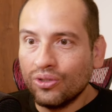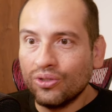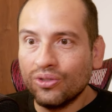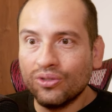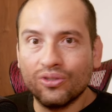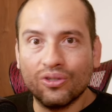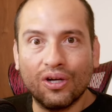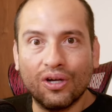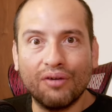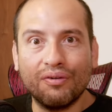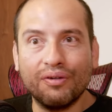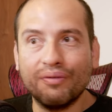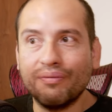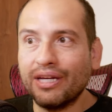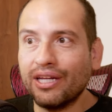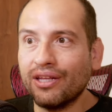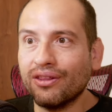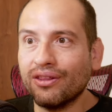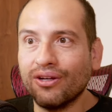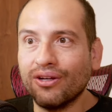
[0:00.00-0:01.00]
So
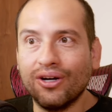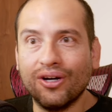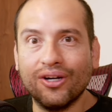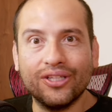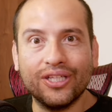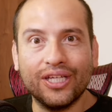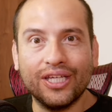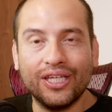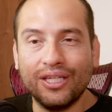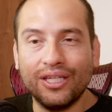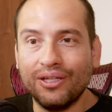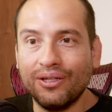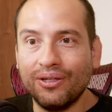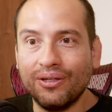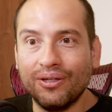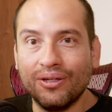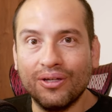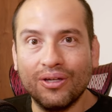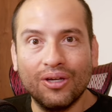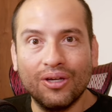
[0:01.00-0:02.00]
everybody thought
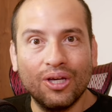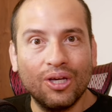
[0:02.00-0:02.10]
he